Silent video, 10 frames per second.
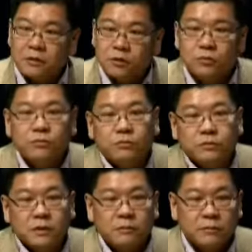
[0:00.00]

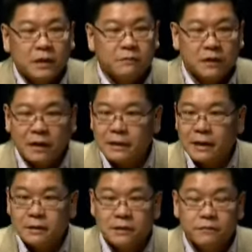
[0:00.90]
tools. We have the
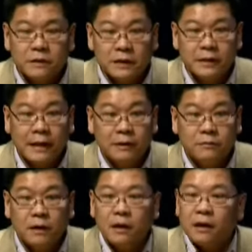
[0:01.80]
connectivity now.
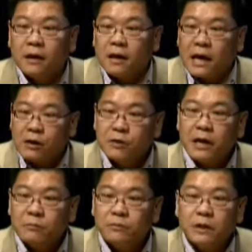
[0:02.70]
How
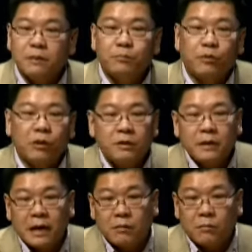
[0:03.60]
can we broaden
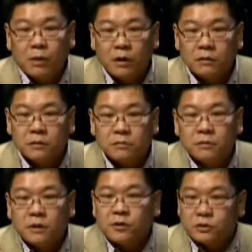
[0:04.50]
our model
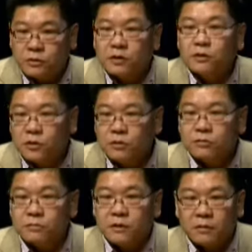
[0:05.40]
to include
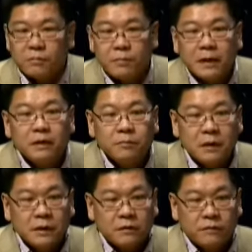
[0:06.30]
many,
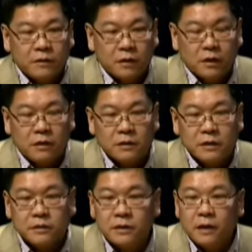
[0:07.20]
many of our
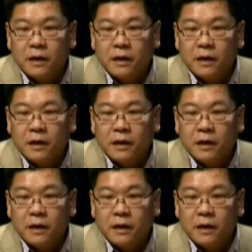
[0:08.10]
colleagues